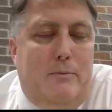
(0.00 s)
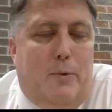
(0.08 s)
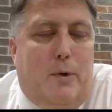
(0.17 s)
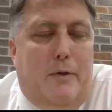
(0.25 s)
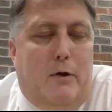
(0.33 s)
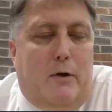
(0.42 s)

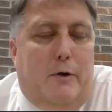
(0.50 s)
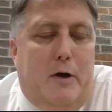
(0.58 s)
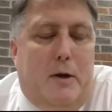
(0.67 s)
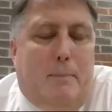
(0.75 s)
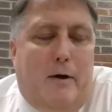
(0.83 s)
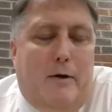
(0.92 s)
one of their
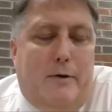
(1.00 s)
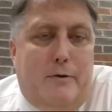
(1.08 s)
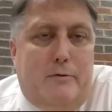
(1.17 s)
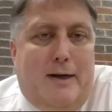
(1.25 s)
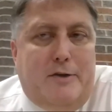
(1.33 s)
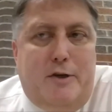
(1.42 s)
learning
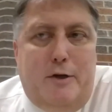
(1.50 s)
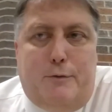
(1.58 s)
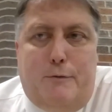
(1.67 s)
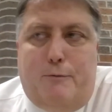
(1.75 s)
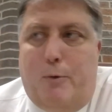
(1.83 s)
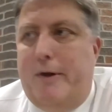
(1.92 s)
partners, not just
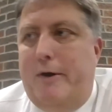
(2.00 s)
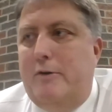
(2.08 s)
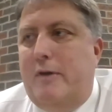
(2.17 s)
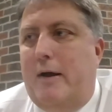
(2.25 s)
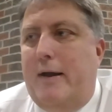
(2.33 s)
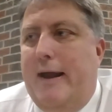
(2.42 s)
for 4
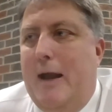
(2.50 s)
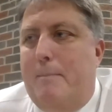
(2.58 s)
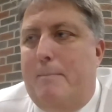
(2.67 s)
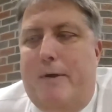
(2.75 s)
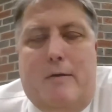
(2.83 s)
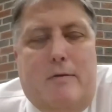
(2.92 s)
years on
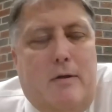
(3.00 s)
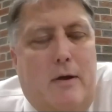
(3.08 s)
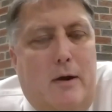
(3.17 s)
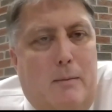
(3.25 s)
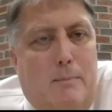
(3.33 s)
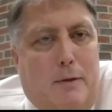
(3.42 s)
campus,
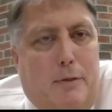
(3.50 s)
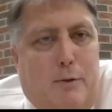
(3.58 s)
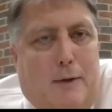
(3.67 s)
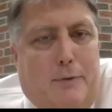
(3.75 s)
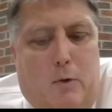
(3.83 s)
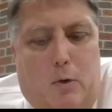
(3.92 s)
but
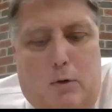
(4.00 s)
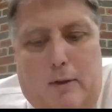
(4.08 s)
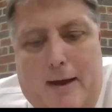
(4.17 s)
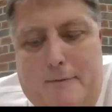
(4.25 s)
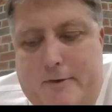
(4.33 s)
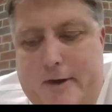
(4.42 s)
throughout their whole
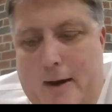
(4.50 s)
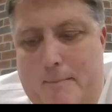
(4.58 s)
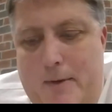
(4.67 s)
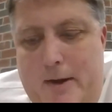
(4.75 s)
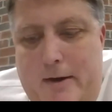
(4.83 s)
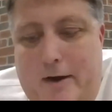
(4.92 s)
lifetime.